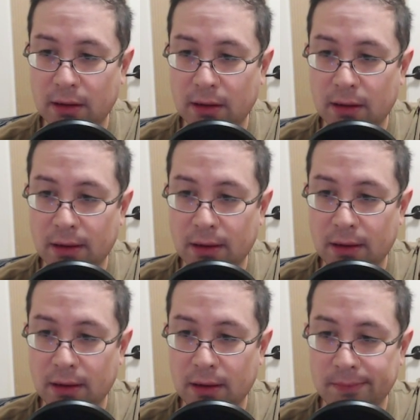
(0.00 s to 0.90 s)
I
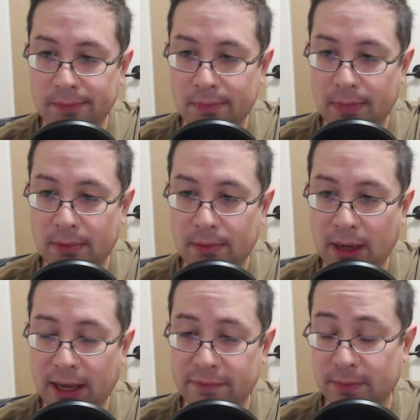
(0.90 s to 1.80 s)

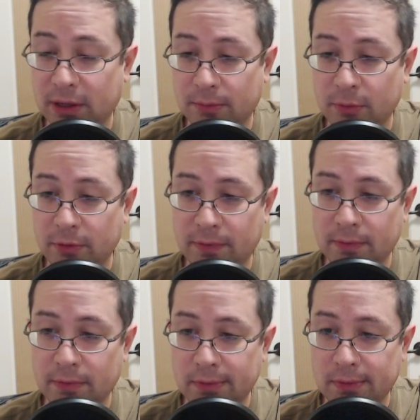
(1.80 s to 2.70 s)
have to make a move.
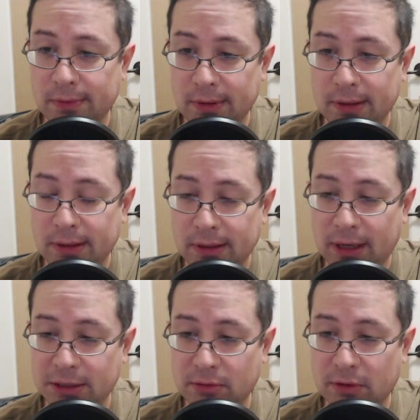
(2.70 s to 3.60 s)
I
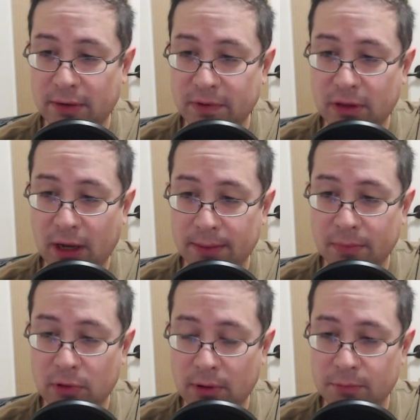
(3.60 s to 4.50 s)
just don't have any time.
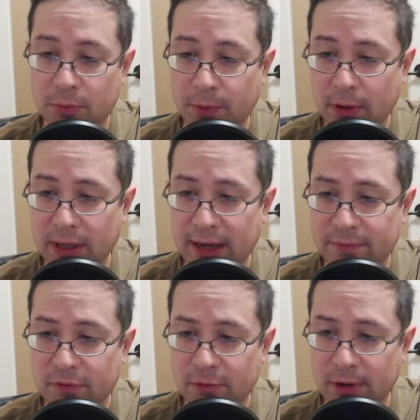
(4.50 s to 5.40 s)
So I'm preparing
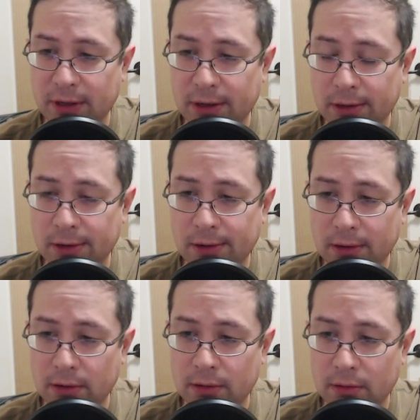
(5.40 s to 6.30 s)
f3 here.
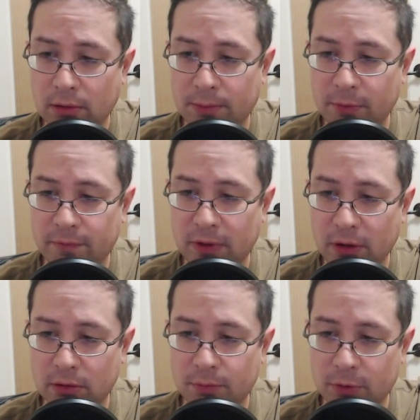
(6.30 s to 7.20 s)
So I moved here
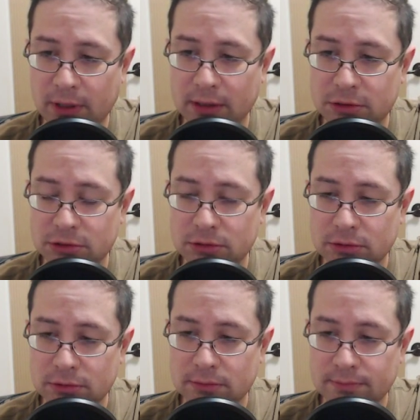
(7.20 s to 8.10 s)
to protect
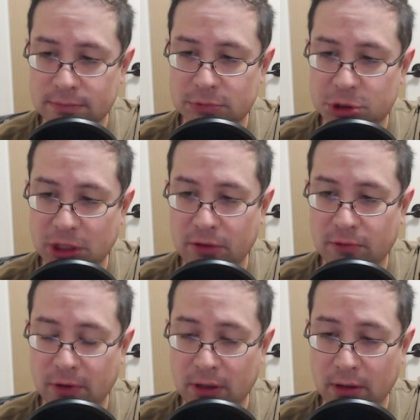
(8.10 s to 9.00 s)

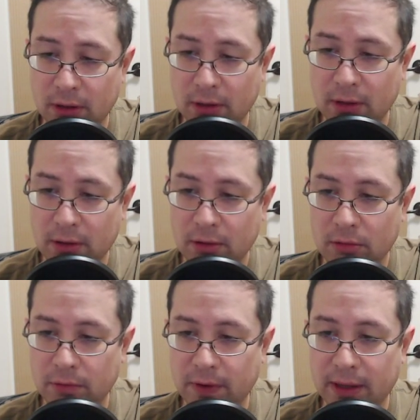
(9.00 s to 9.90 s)
g3
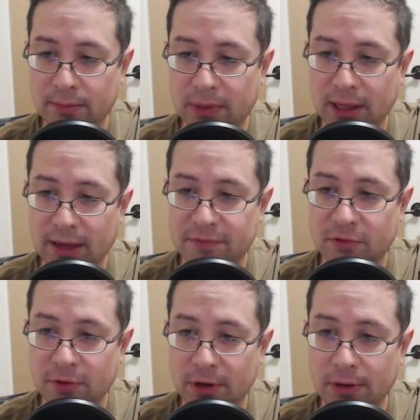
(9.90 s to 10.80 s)
so that I can play f3.